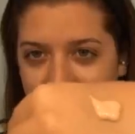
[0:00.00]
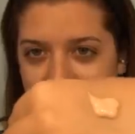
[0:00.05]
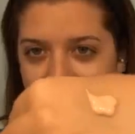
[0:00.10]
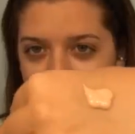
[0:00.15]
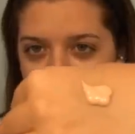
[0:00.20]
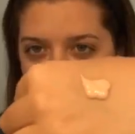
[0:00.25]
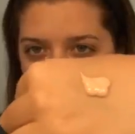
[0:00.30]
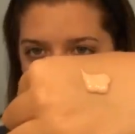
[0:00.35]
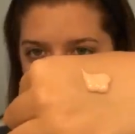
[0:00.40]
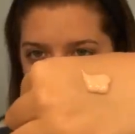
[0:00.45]

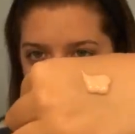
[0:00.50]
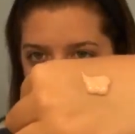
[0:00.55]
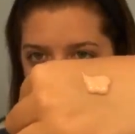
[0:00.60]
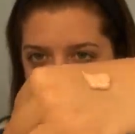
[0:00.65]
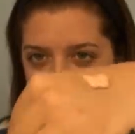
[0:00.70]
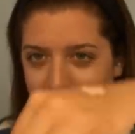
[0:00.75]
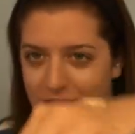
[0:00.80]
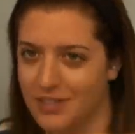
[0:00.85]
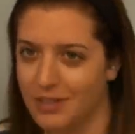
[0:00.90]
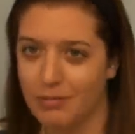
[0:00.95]
that
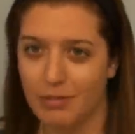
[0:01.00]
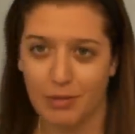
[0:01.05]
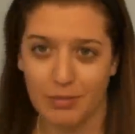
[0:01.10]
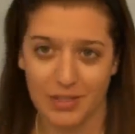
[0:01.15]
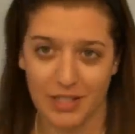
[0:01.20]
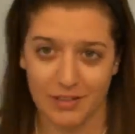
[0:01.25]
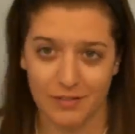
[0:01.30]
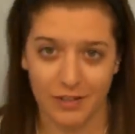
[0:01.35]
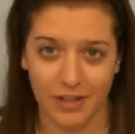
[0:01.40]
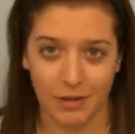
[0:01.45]
much, and
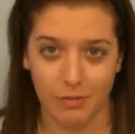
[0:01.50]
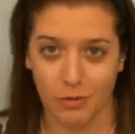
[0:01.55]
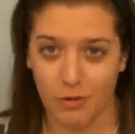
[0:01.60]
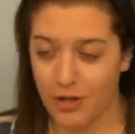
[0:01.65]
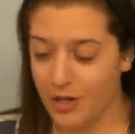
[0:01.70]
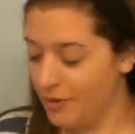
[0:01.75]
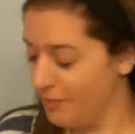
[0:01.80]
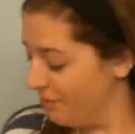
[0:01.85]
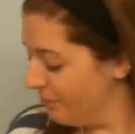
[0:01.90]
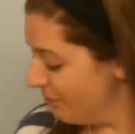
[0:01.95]
sometimes I even get
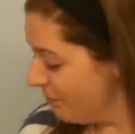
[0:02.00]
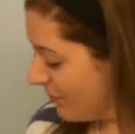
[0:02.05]
more.